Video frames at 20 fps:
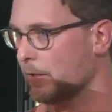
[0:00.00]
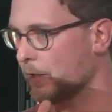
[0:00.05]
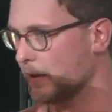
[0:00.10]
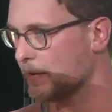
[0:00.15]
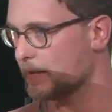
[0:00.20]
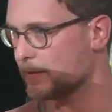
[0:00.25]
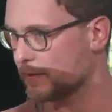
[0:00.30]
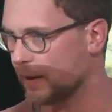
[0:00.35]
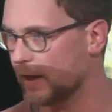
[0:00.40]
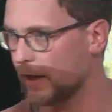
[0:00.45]
in
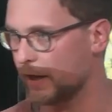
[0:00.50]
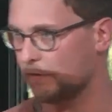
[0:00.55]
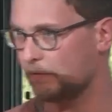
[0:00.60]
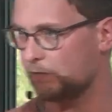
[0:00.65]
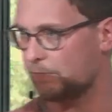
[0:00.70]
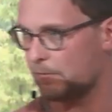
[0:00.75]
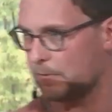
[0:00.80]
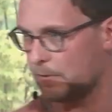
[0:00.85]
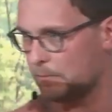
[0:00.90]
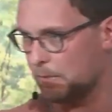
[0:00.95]
his
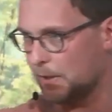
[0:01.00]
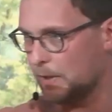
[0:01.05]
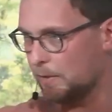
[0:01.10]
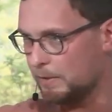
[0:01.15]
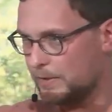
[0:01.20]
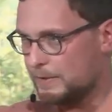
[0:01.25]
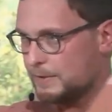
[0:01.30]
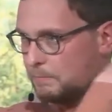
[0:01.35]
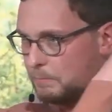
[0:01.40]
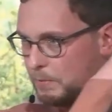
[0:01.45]
life about
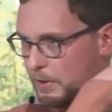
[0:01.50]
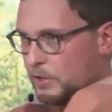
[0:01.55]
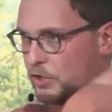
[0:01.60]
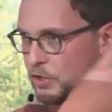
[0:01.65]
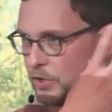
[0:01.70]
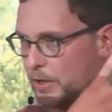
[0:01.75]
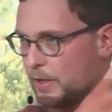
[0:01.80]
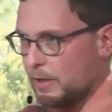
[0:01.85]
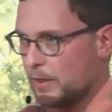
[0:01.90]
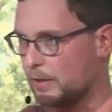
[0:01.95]
his
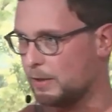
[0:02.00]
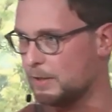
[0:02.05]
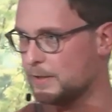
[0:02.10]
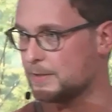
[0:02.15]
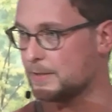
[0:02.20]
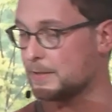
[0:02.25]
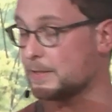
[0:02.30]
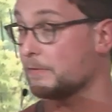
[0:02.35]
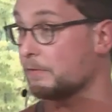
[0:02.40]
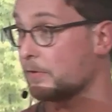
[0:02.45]
PhD
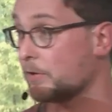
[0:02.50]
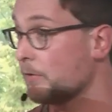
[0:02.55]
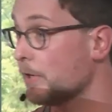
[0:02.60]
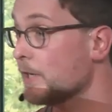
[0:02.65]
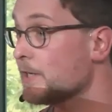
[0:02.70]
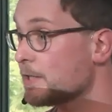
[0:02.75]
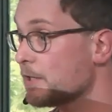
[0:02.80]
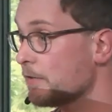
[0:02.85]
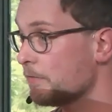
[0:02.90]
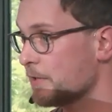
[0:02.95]
thesis. And for the
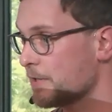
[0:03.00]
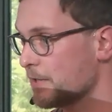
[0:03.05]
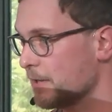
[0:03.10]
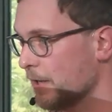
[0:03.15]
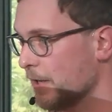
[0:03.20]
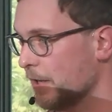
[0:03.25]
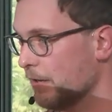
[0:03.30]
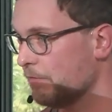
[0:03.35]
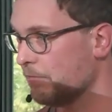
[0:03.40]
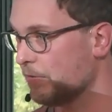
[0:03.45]
rest of his
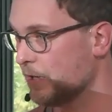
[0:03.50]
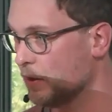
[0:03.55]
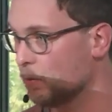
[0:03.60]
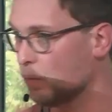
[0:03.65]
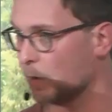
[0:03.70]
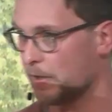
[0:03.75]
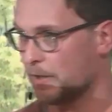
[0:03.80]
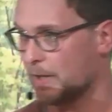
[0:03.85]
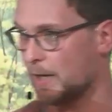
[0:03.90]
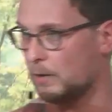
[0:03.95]
life, he
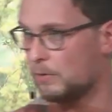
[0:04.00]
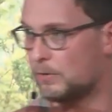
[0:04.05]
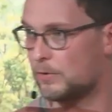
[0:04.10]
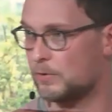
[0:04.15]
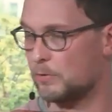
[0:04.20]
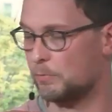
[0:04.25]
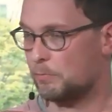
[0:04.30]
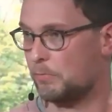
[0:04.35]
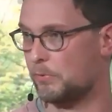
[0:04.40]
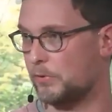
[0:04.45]
went out
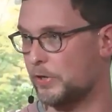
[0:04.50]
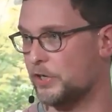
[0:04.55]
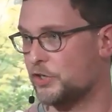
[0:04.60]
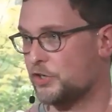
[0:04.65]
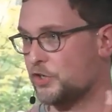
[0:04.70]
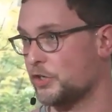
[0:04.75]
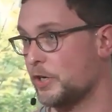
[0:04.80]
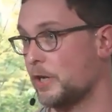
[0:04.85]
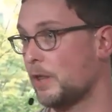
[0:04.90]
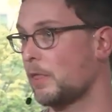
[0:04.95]
to
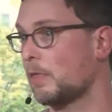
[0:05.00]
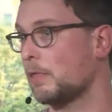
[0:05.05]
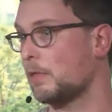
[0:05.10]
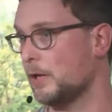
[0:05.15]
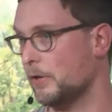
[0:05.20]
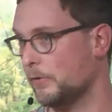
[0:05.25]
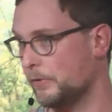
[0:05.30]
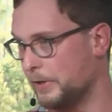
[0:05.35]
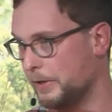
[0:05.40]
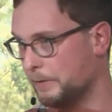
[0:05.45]
preach his
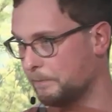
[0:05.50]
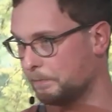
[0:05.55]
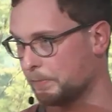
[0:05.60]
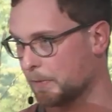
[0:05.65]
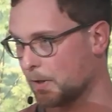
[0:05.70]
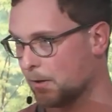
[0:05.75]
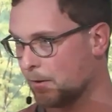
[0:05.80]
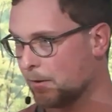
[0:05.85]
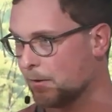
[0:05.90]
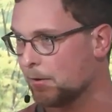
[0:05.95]
theory.
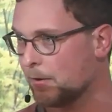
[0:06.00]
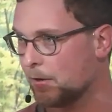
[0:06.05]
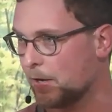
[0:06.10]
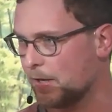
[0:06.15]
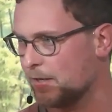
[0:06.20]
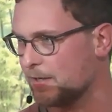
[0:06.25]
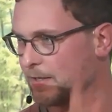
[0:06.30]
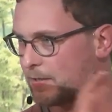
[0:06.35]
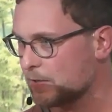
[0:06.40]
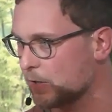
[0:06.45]

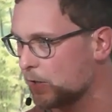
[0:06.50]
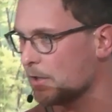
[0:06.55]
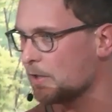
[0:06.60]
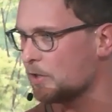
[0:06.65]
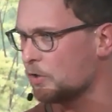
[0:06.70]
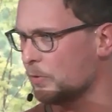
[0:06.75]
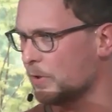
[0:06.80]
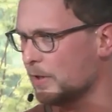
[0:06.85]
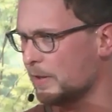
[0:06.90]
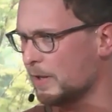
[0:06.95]
And he started
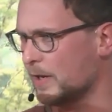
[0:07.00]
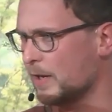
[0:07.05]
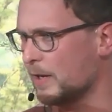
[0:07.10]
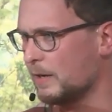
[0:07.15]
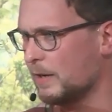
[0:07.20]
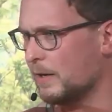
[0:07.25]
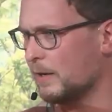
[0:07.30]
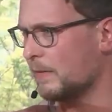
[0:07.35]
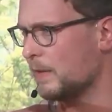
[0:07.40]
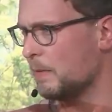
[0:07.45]
doing that in